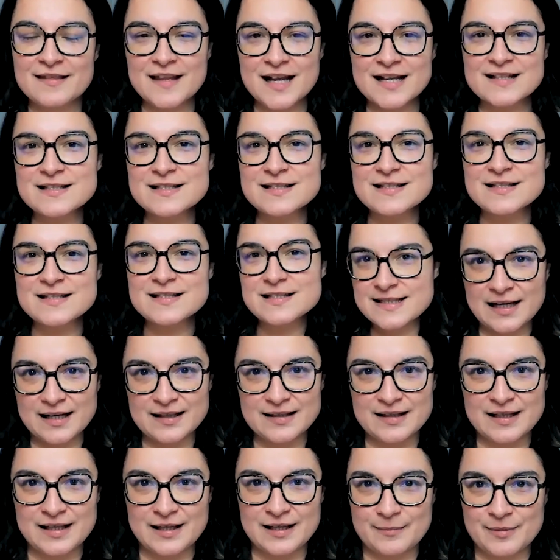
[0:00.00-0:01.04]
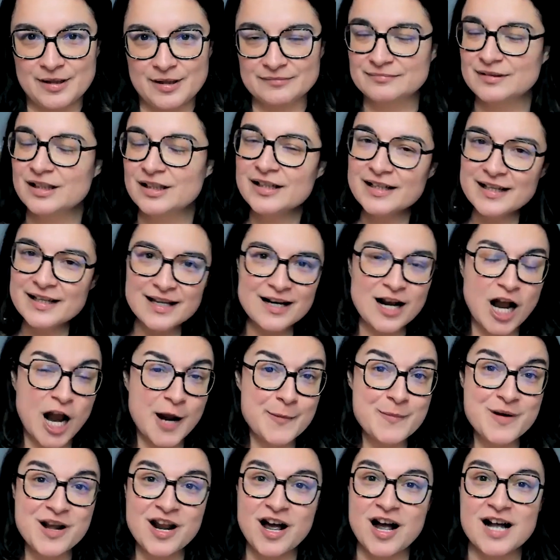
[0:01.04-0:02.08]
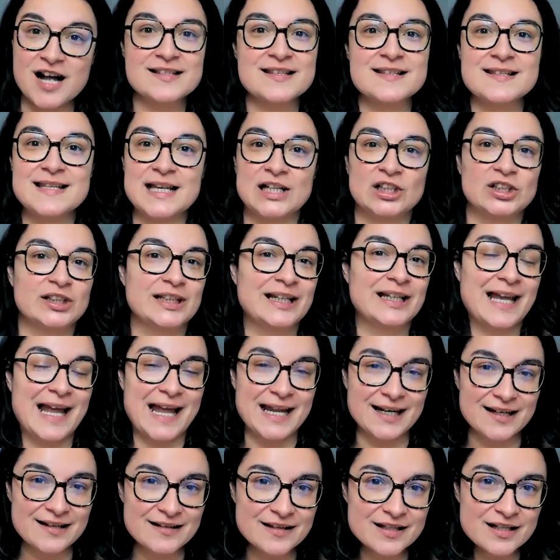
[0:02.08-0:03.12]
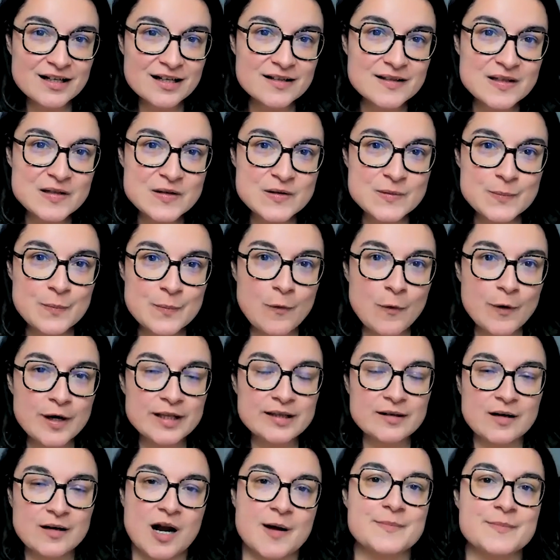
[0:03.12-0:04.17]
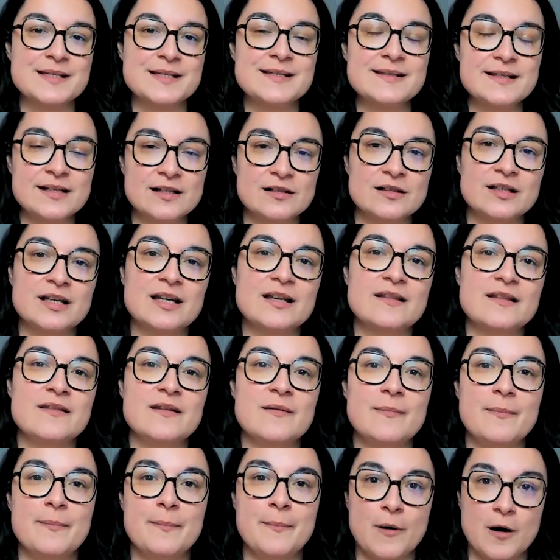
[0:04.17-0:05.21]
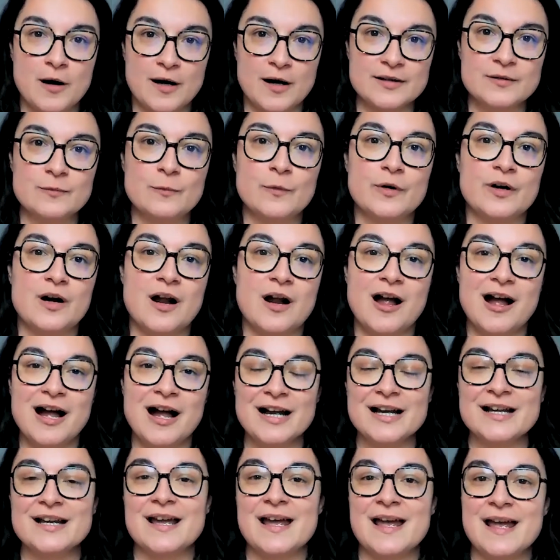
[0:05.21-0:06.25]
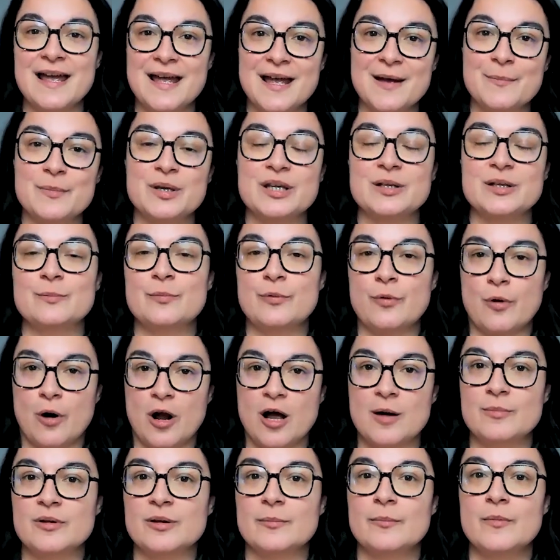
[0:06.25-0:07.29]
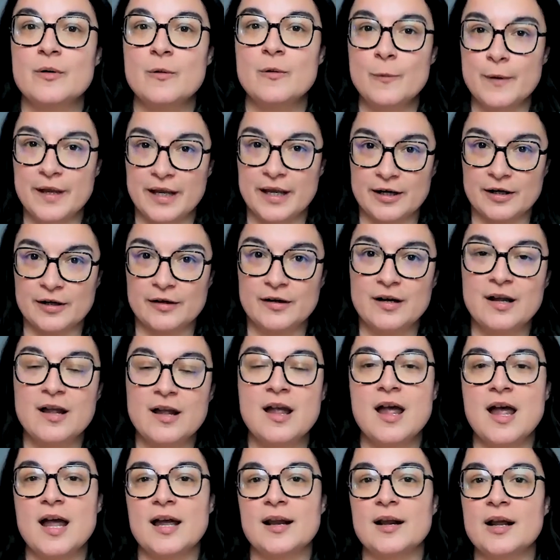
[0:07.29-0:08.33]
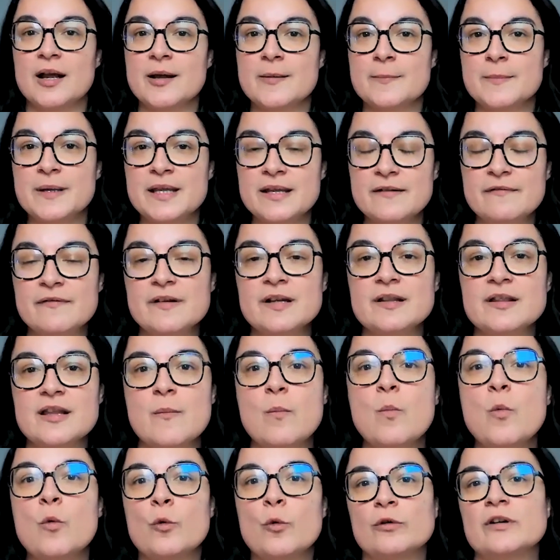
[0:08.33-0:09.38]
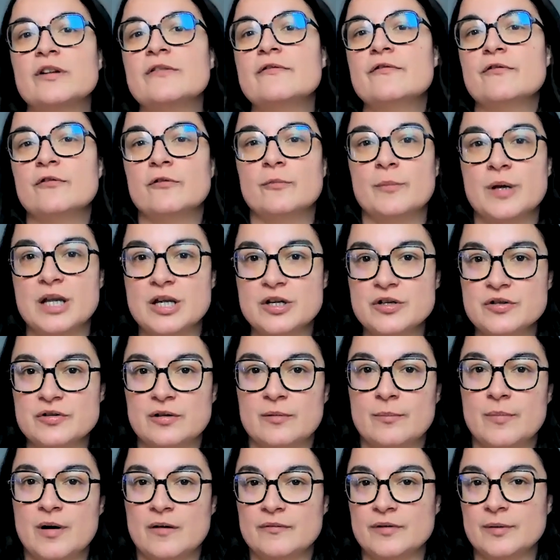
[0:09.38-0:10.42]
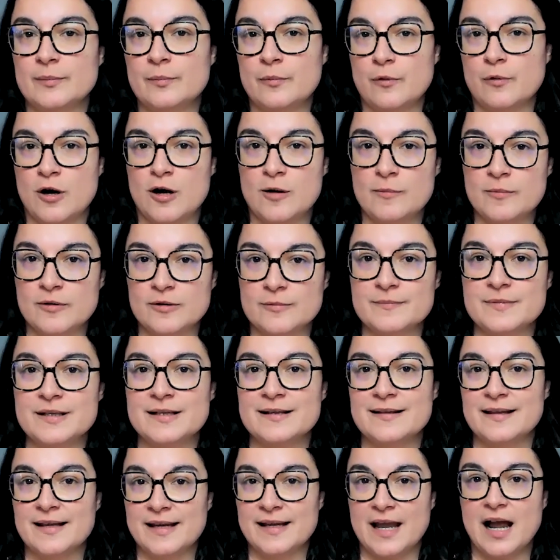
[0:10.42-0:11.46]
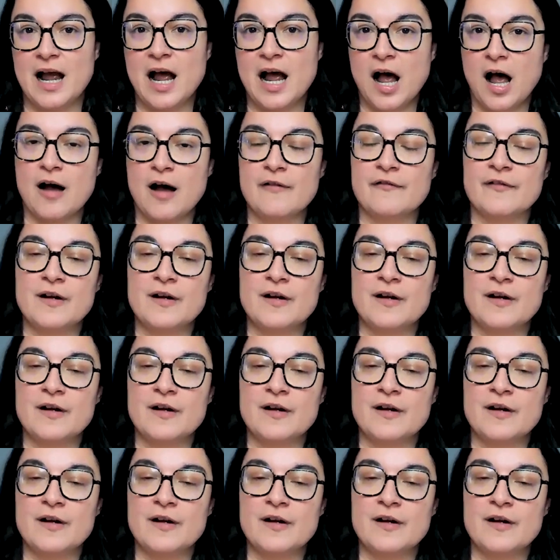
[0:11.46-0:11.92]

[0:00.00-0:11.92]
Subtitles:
That's the second email. Again, I'm not selling anything at this point. I'm still in the part where I am in problem aware and I'm giving them more information about the problem they have.